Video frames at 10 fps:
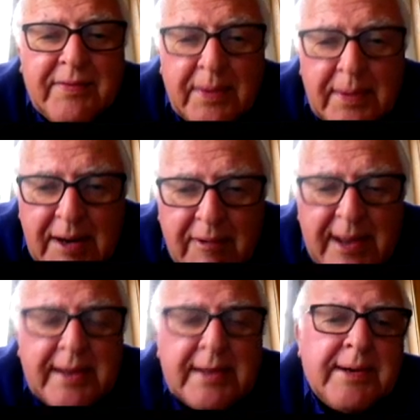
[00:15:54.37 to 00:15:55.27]
Certainly
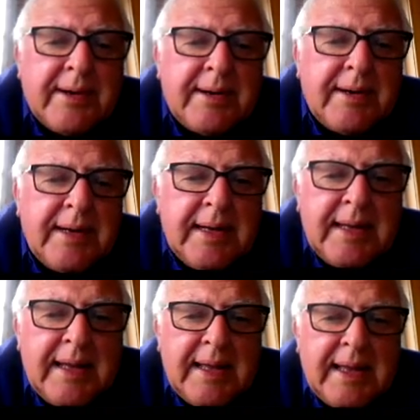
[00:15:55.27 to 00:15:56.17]
rent a car.
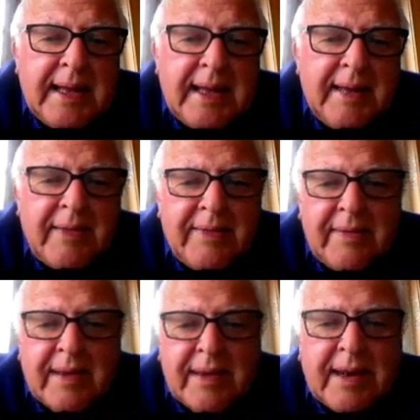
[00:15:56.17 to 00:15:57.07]
This
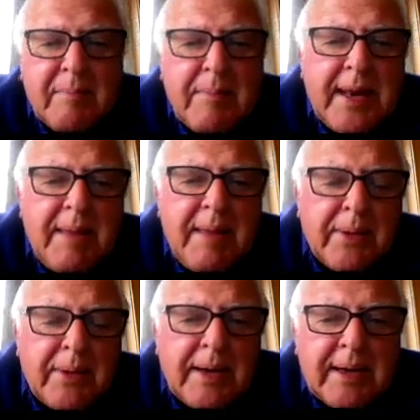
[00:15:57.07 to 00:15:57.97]
is a little mini
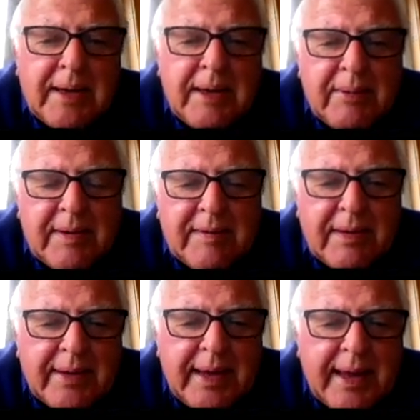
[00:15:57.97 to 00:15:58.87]
moke you were just
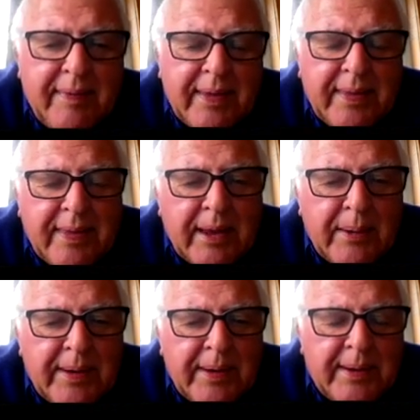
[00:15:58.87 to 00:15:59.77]
looking at there, the
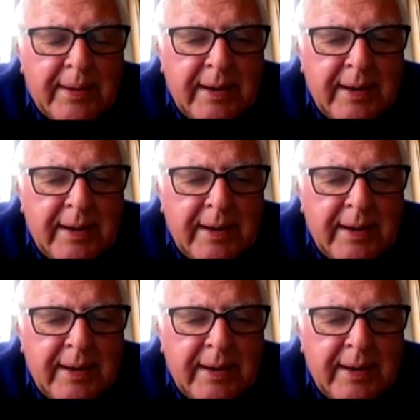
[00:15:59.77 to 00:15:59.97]
yellow car.